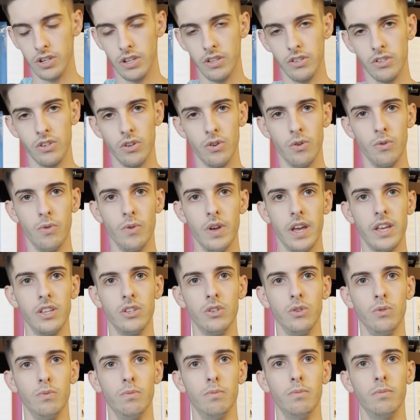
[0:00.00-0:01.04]
And so as
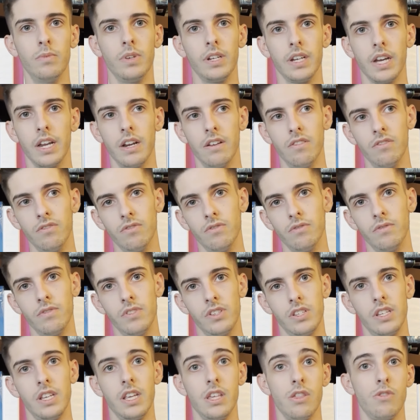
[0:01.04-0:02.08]
you kind of
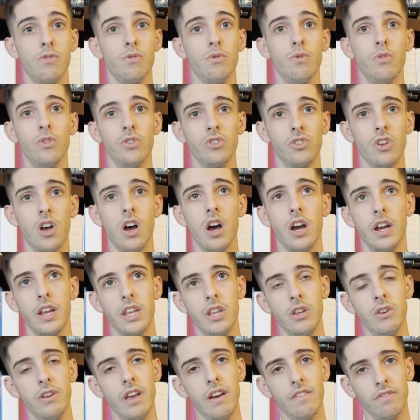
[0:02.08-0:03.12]
sing through the song
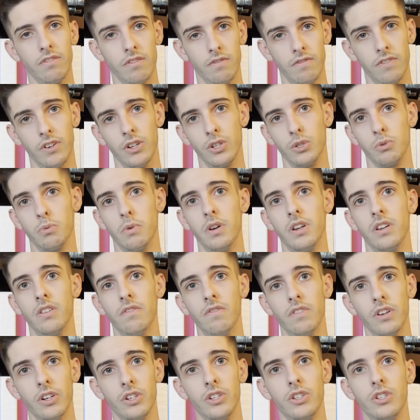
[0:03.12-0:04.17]
and you get from verse one to
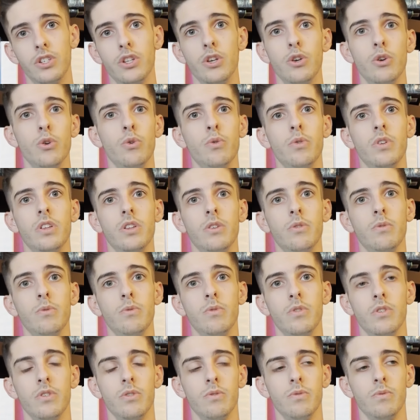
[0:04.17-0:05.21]
verse two
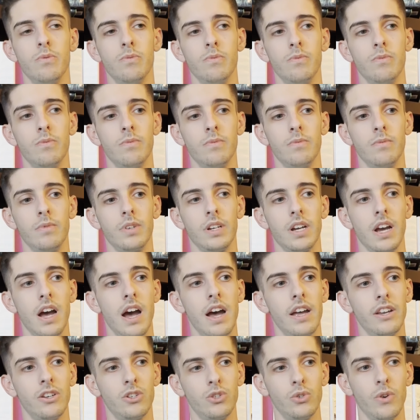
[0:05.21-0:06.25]
and you
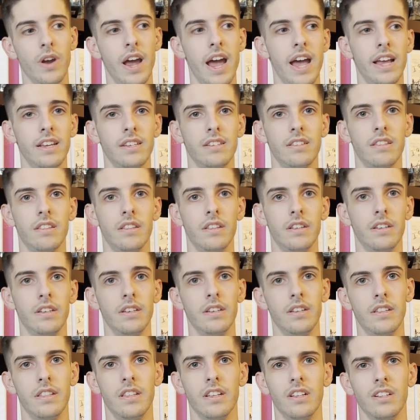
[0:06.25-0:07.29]
contrast
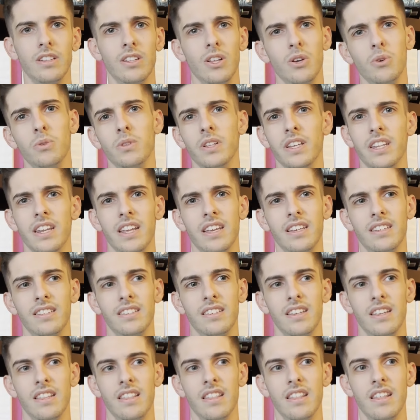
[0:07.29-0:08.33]
the
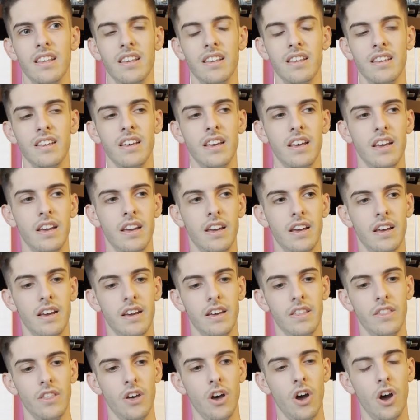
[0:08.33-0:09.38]
lowliness and
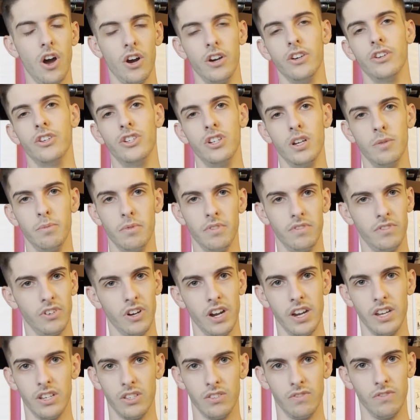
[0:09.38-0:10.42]
the hardship of
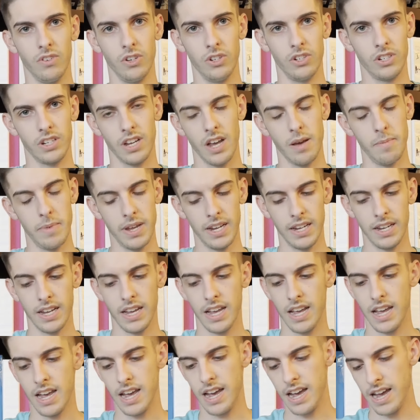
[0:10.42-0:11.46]
Christ's first coming
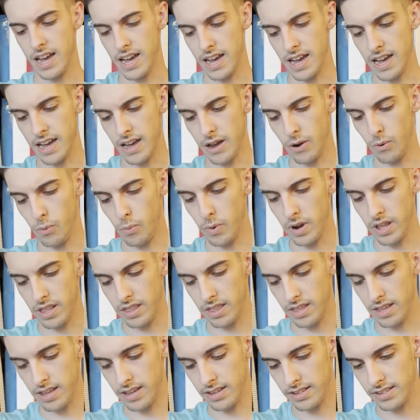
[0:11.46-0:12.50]

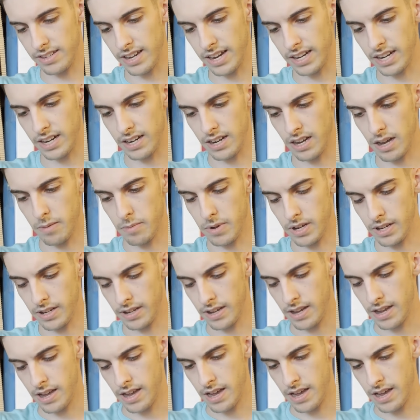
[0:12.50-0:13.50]
with his second coming,